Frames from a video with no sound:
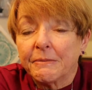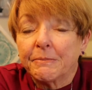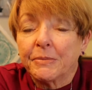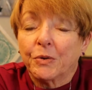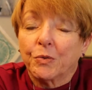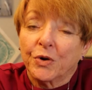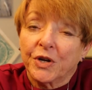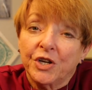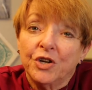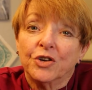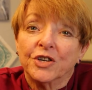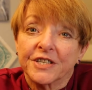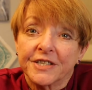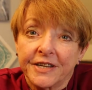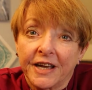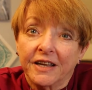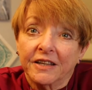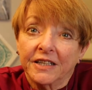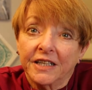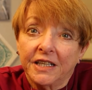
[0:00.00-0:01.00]
But when you're
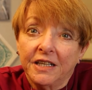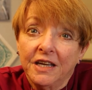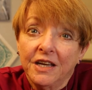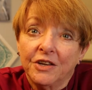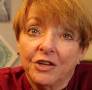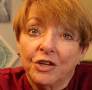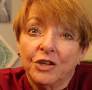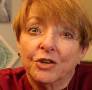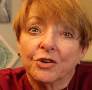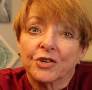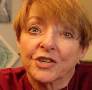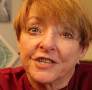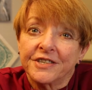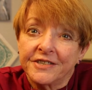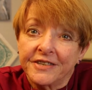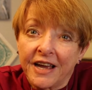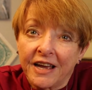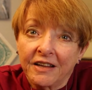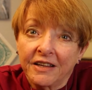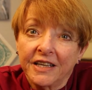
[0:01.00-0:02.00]
selling
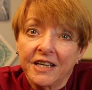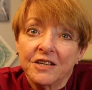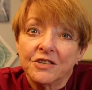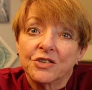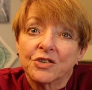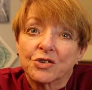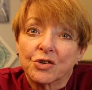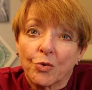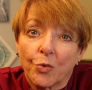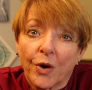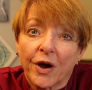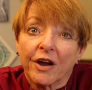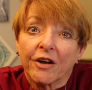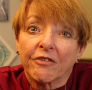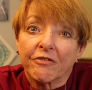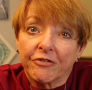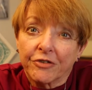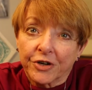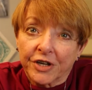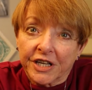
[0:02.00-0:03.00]

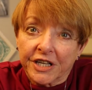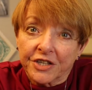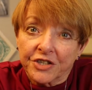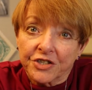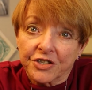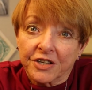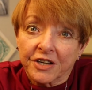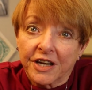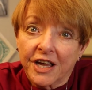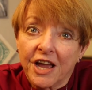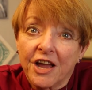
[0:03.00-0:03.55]
square footage,